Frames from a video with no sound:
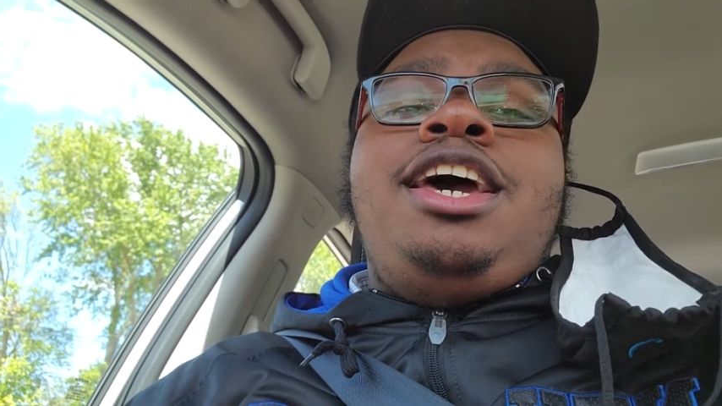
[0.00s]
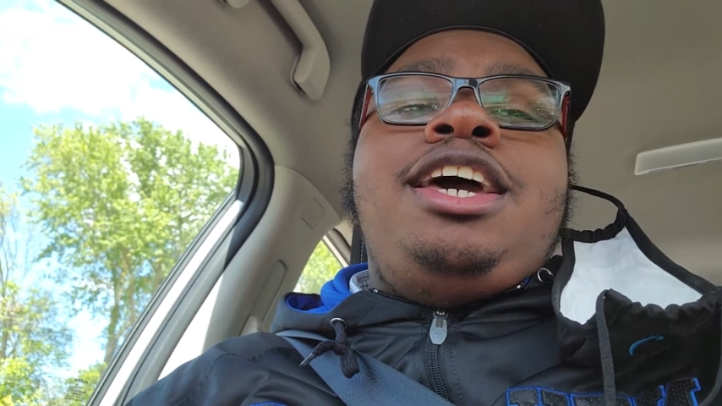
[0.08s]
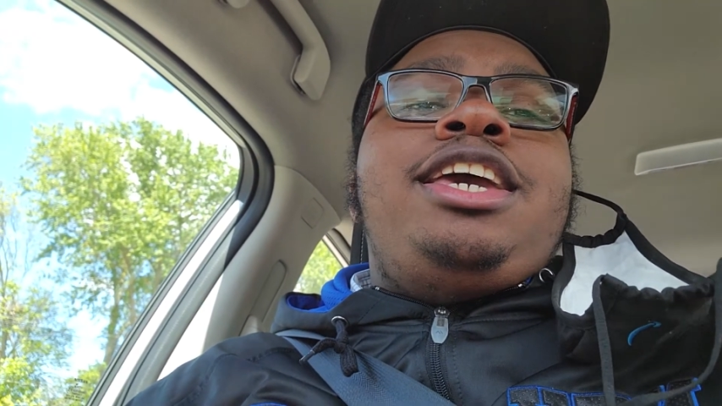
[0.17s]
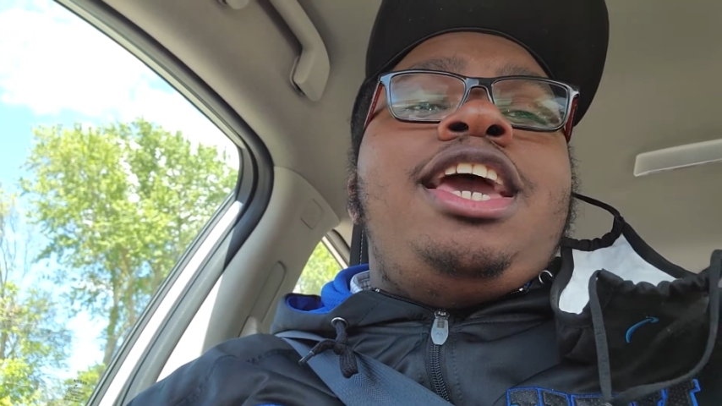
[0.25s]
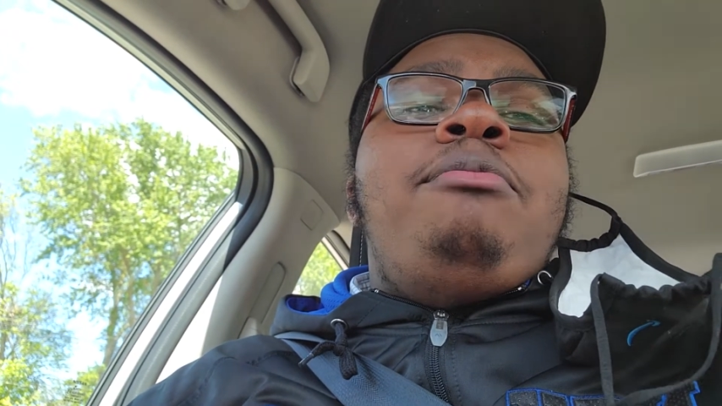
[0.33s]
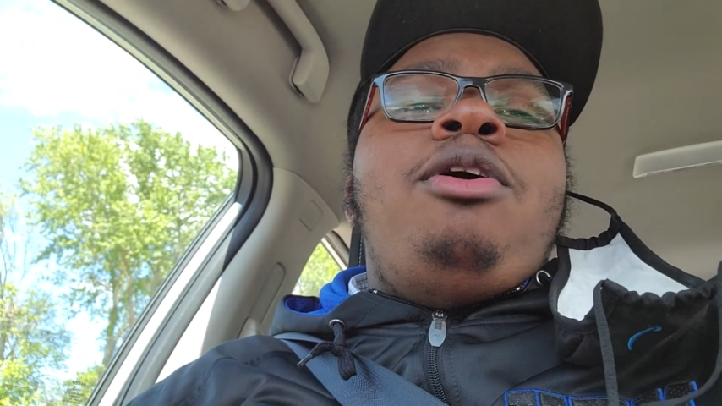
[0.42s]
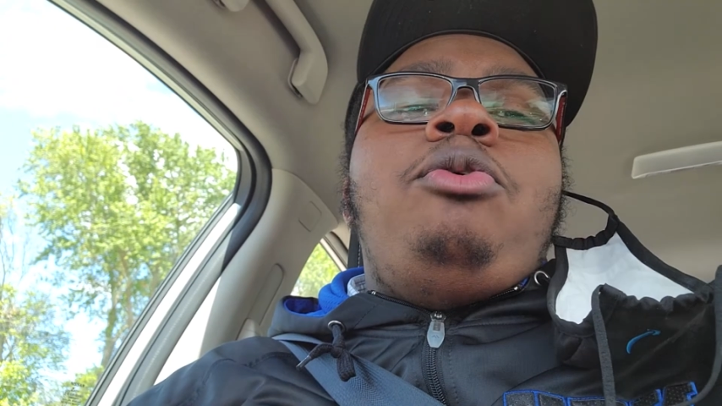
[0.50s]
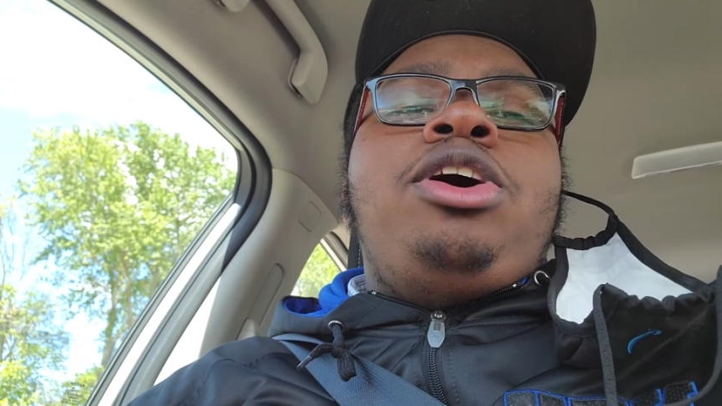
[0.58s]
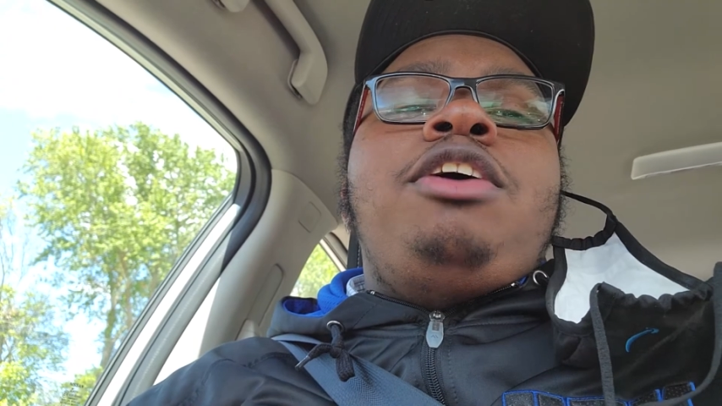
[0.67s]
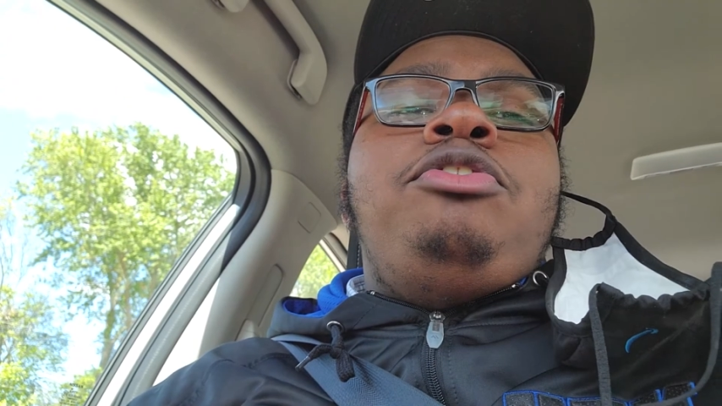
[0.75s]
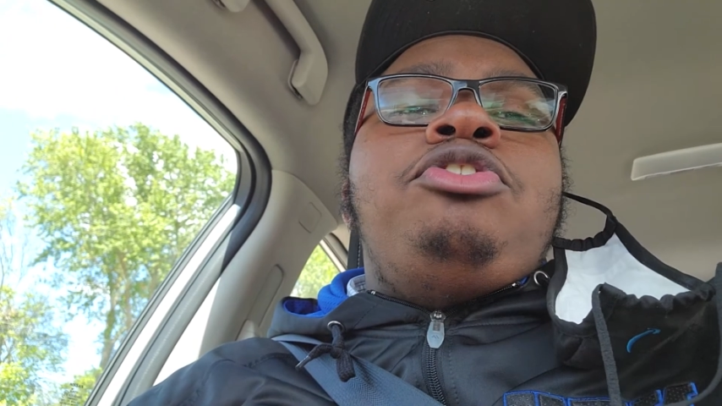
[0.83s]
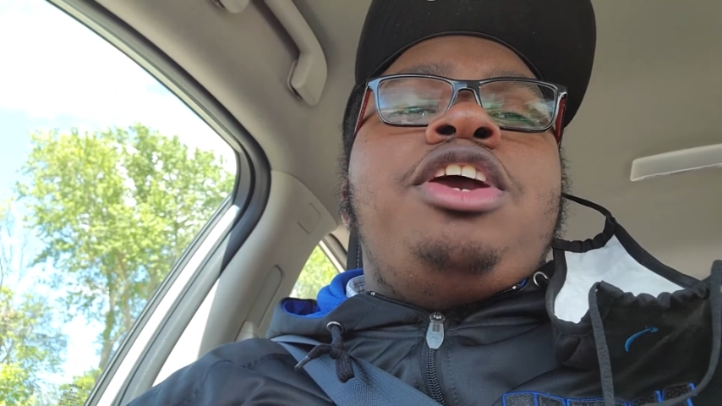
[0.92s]
And game one, we'll
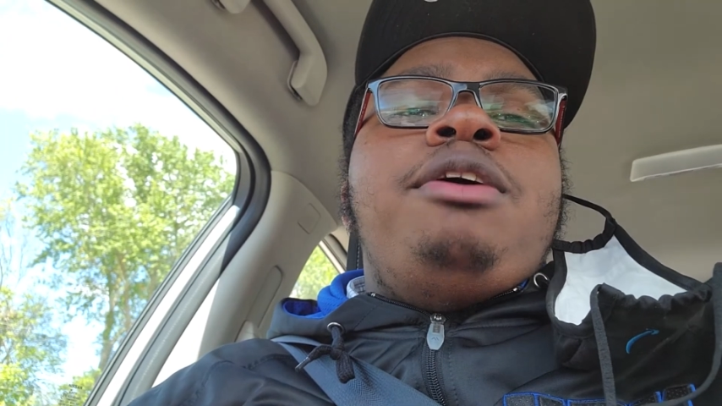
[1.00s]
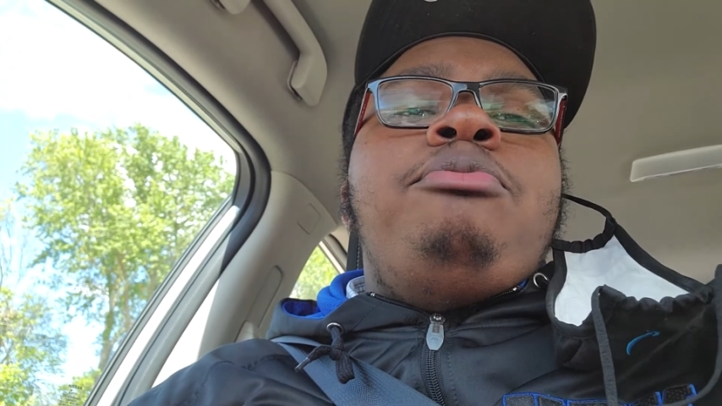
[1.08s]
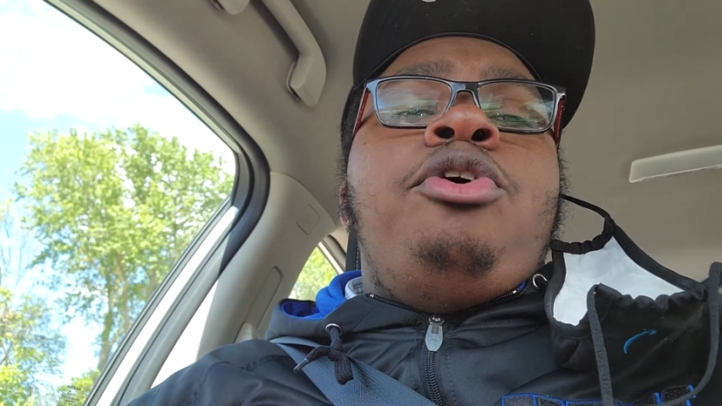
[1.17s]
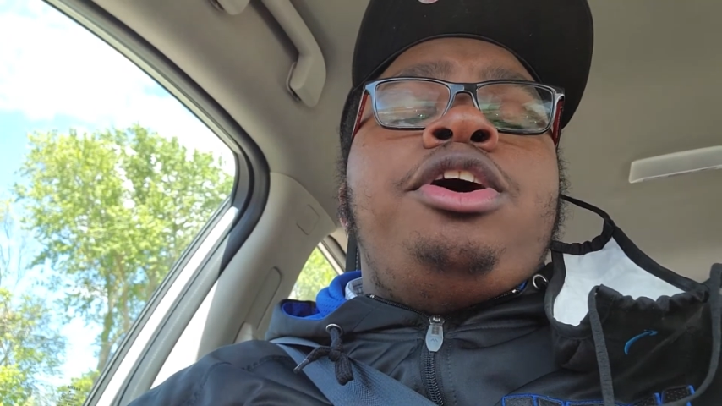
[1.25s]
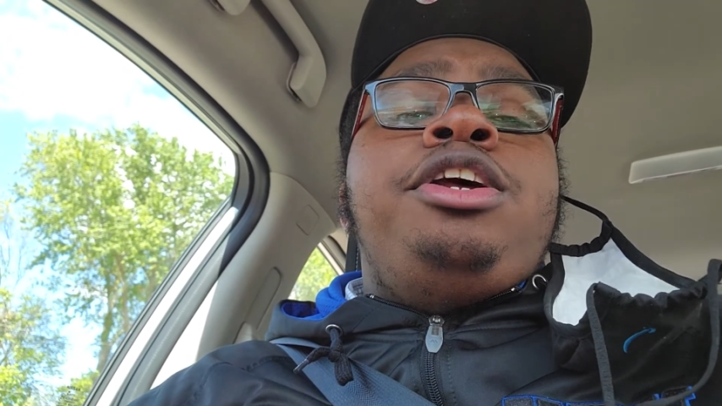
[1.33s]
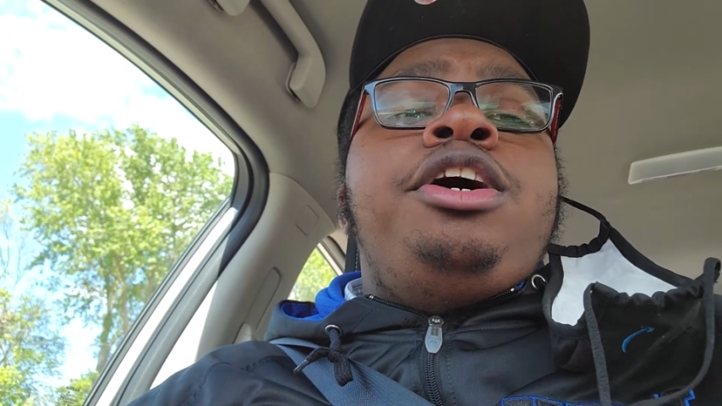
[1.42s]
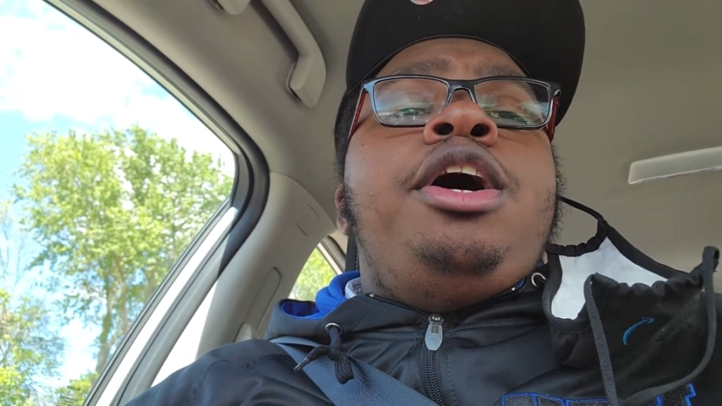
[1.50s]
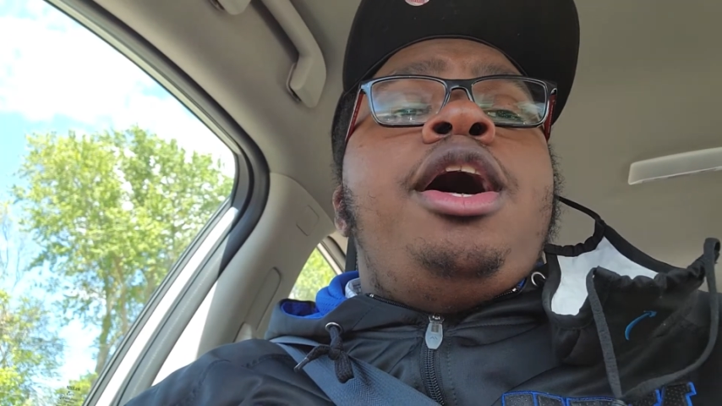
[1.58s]
give you game one,